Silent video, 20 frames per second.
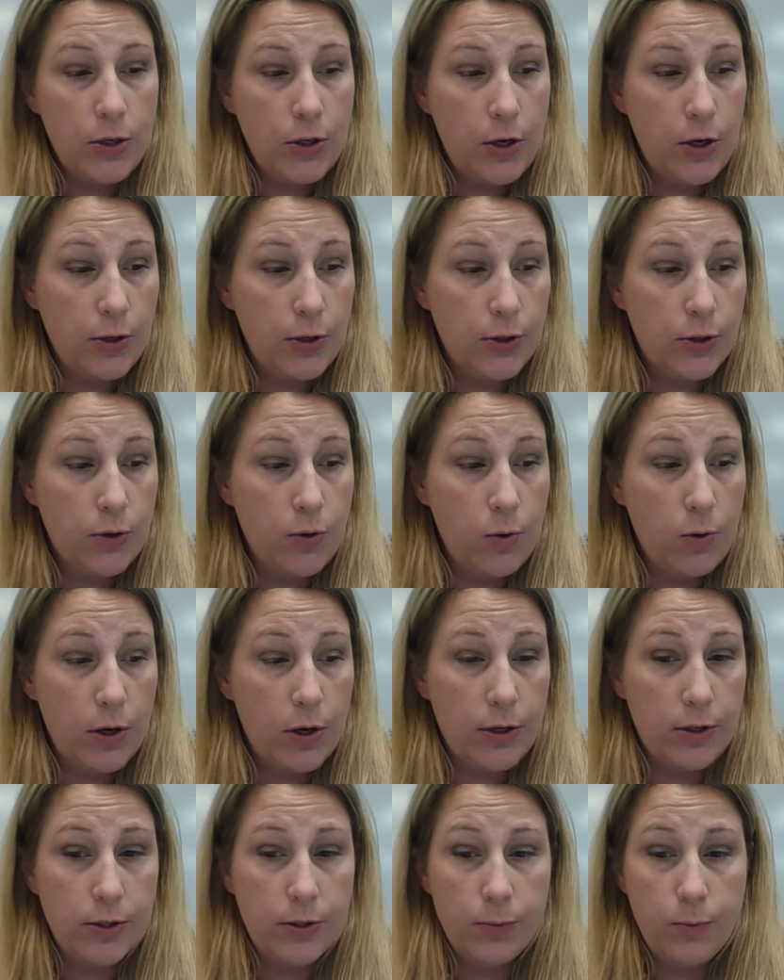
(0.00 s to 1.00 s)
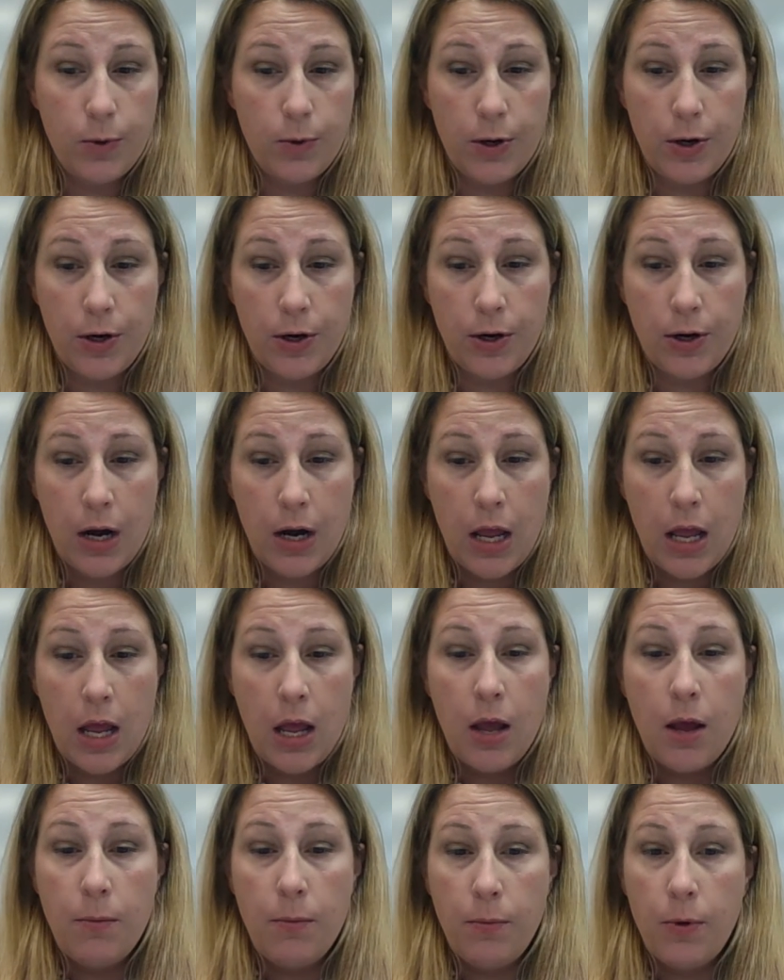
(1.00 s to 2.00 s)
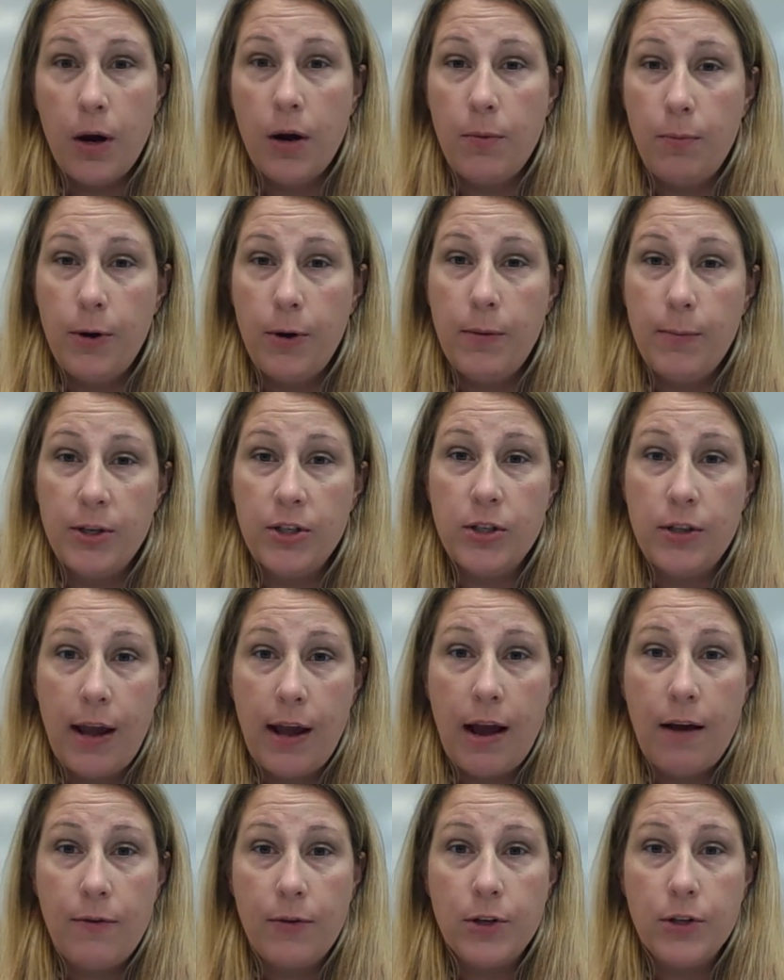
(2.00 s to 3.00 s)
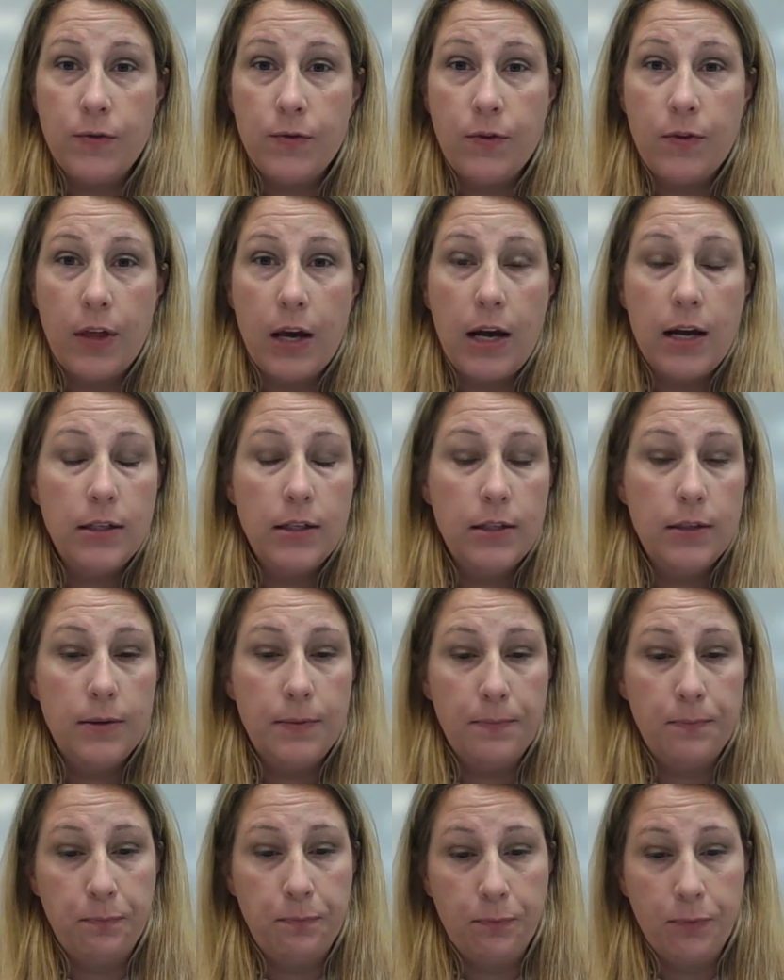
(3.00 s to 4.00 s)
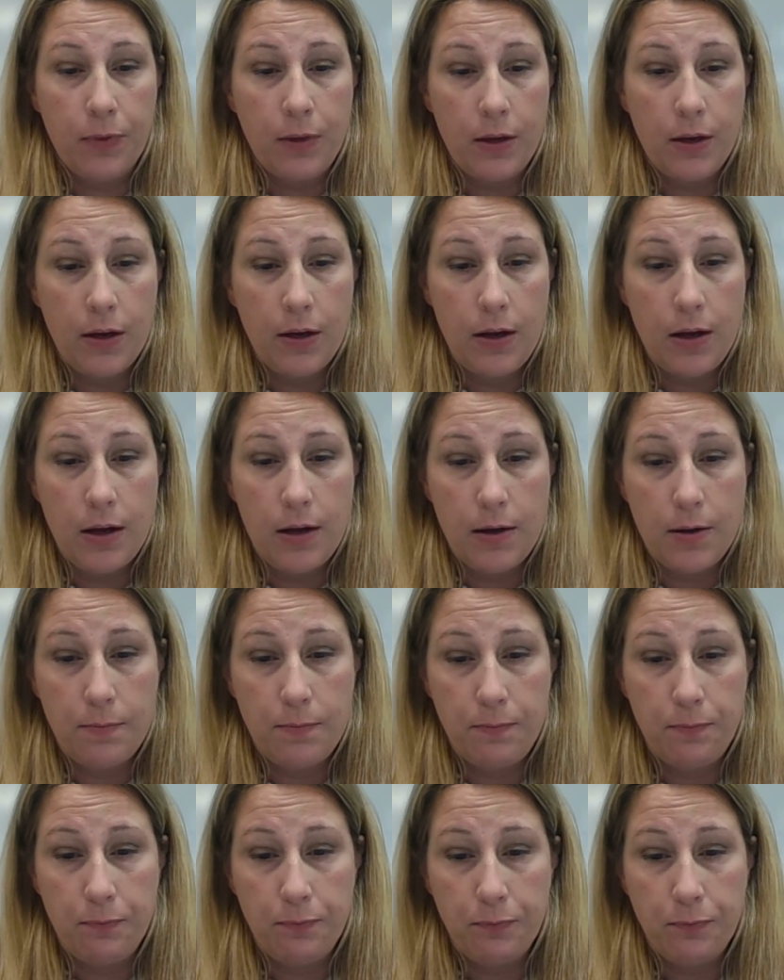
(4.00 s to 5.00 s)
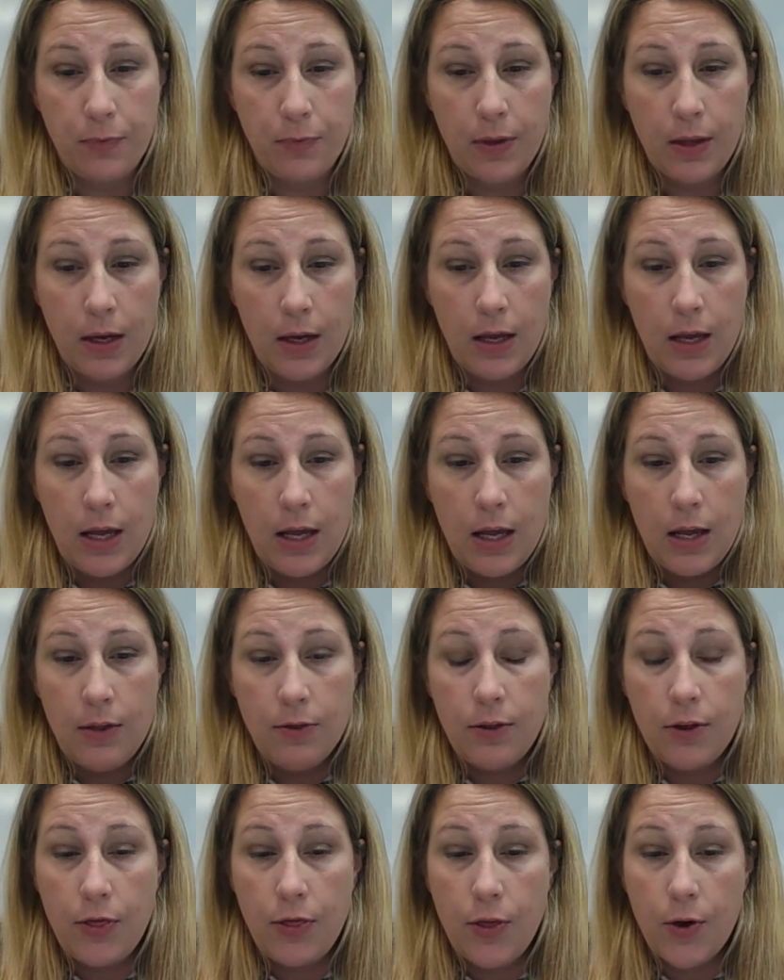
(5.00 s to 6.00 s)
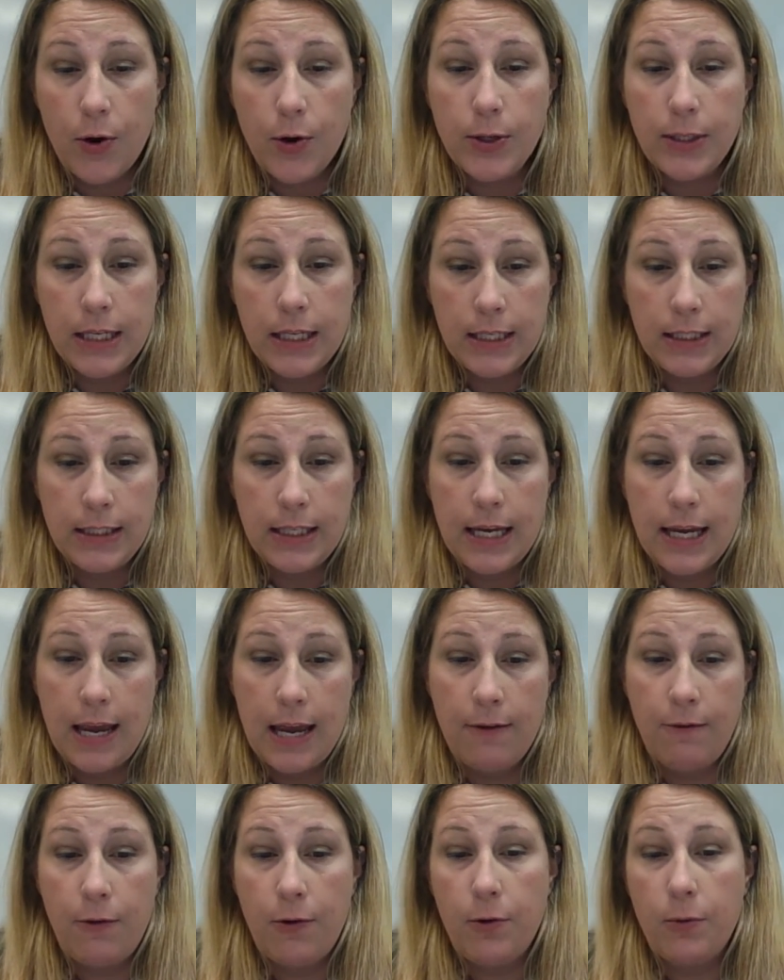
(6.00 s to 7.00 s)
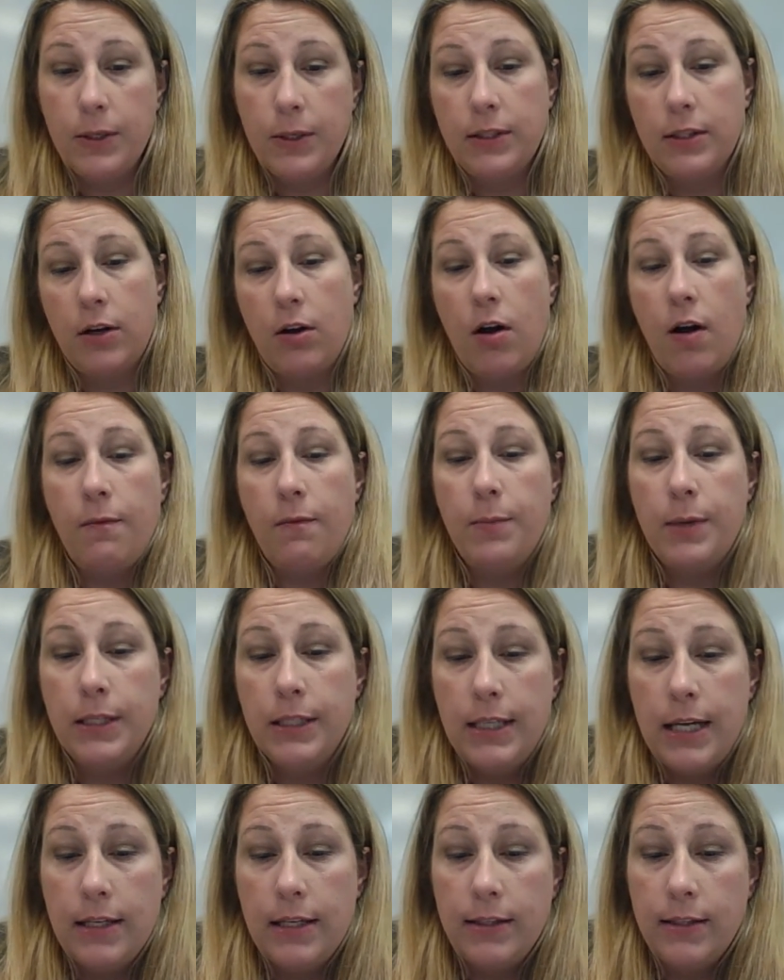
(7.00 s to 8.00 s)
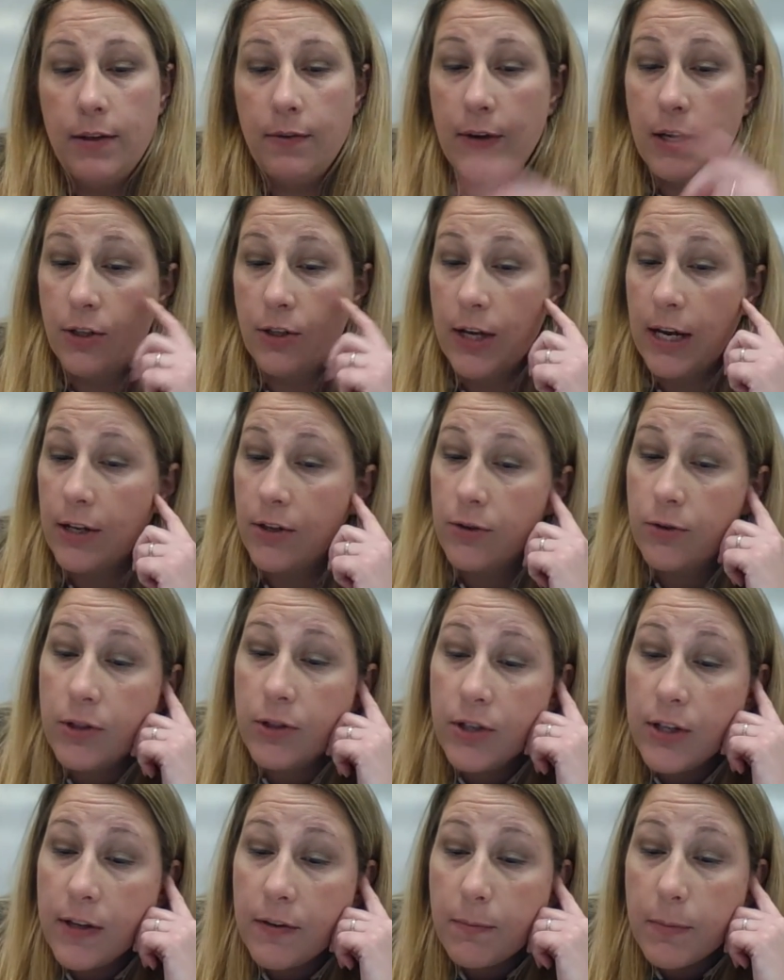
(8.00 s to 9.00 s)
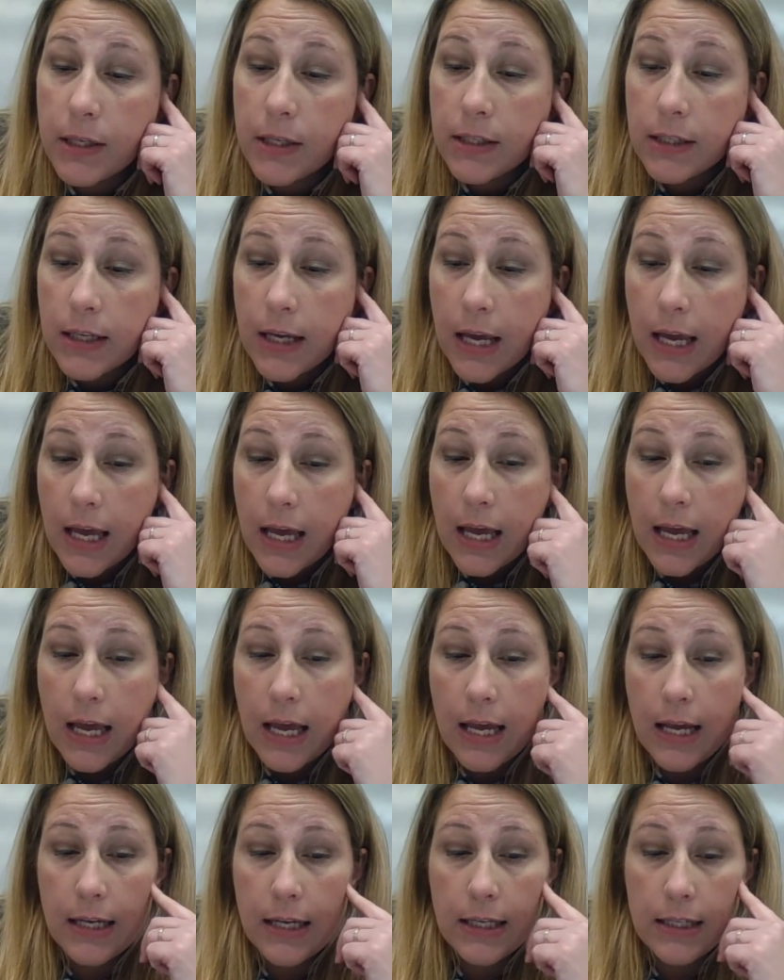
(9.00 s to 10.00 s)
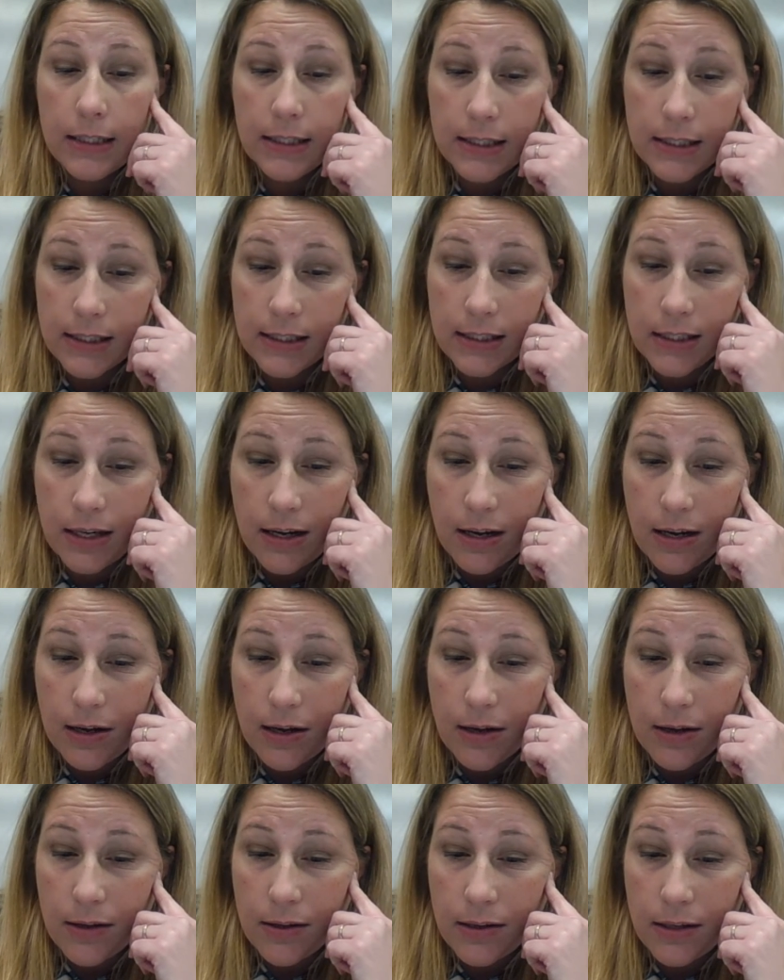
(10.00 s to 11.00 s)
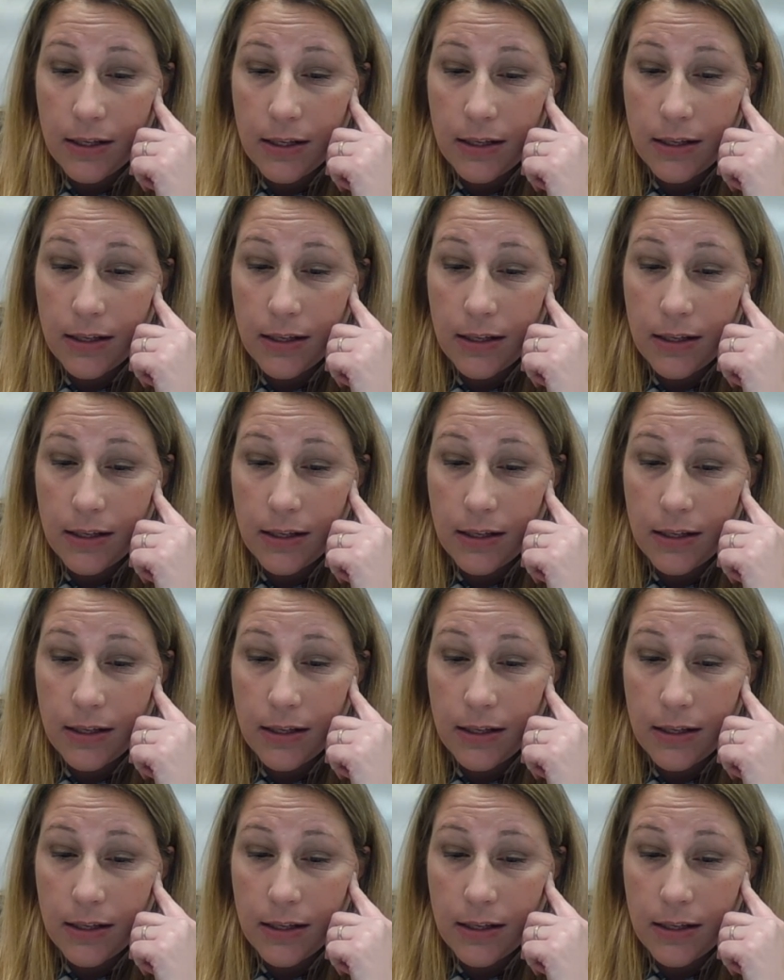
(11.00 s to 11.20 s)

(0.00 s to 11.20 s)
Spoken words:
her scores were pretty much in the average for that. The third test they gave her was the Kaufman test of educational achievement, and it's an